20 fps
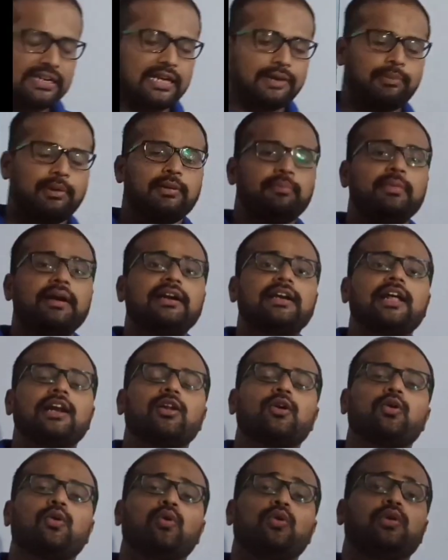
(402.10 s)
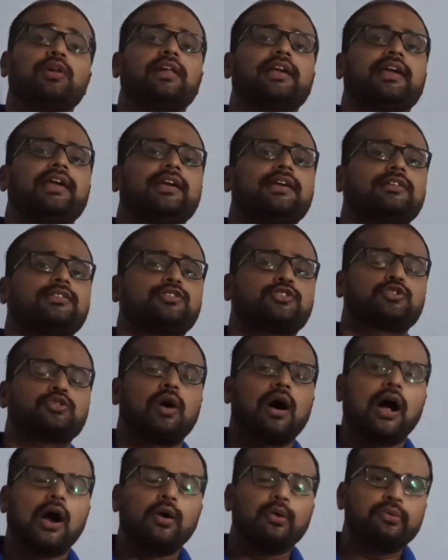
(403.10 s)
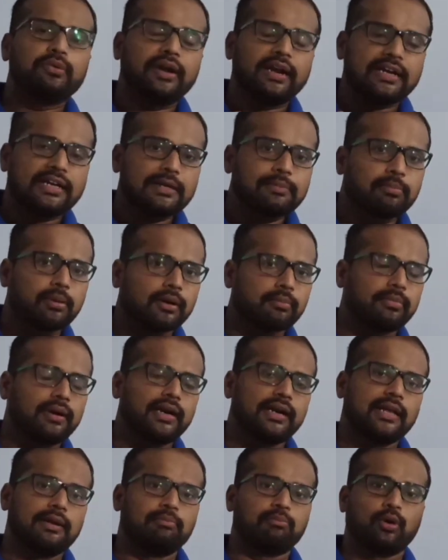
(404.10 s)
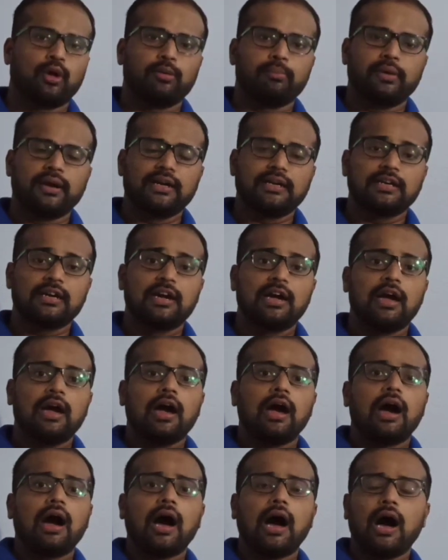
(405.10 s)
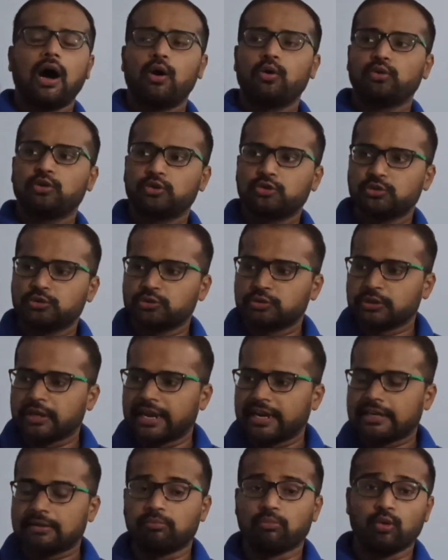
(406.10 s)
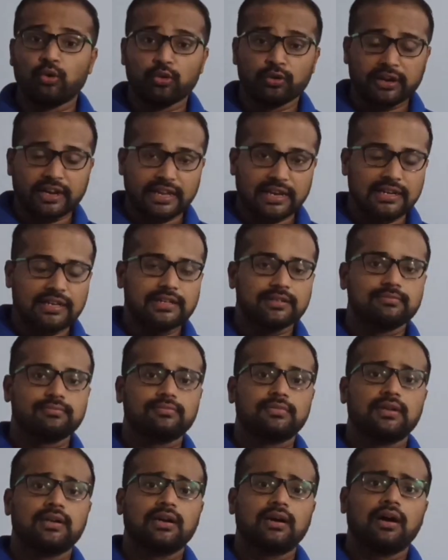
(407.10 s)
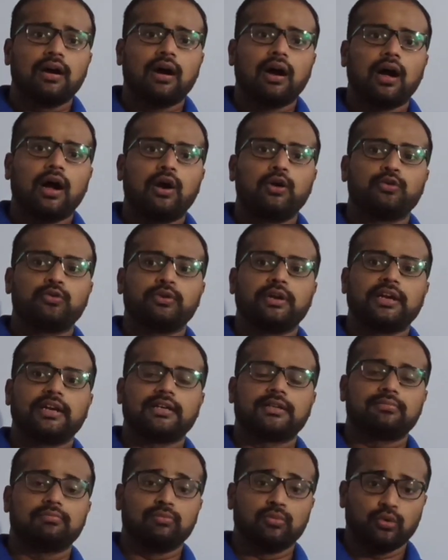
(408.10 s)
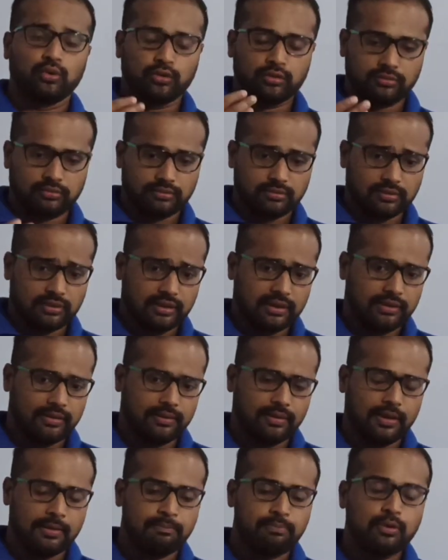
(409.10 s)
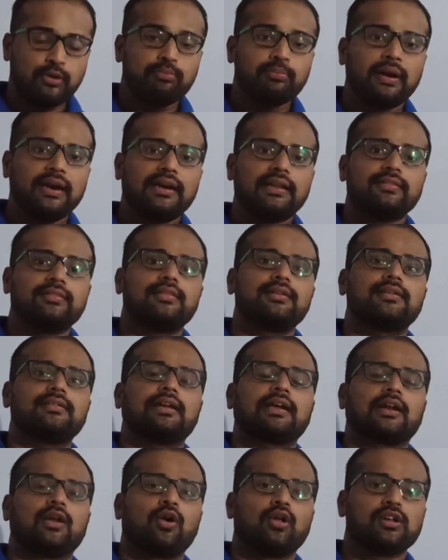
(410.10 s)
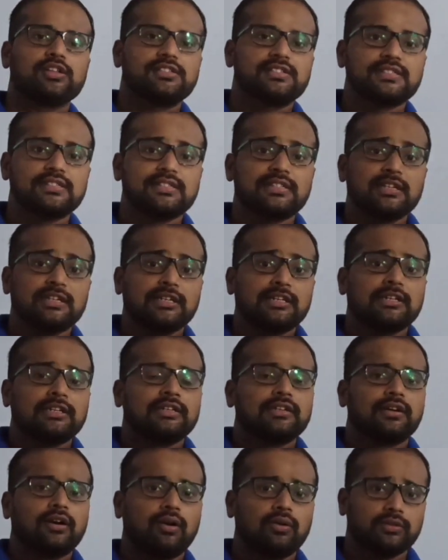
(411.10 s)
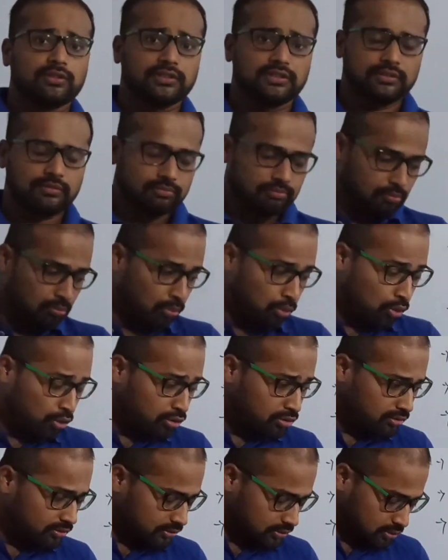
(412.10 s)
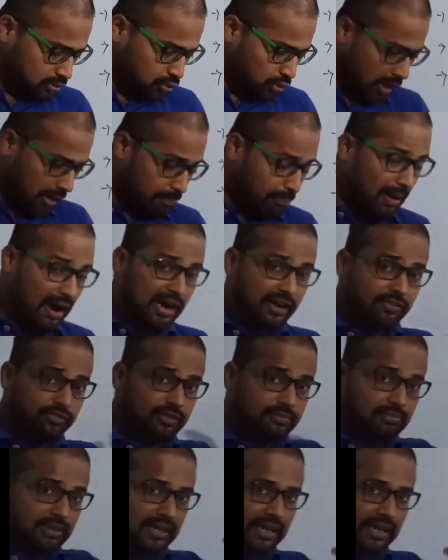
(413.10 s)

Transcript: developmental goal is how to get a permanent employment, how to get more income, how to get more improvement in the technology, so apart from